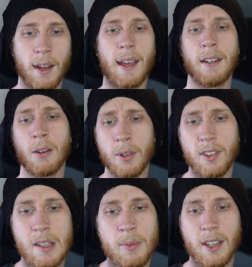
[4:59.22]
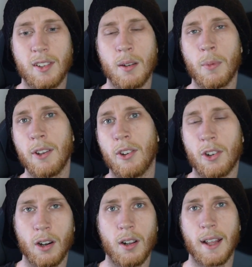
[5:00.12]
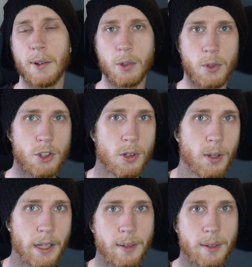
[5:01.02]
know it seems like sim racers aren't allowed to enjoy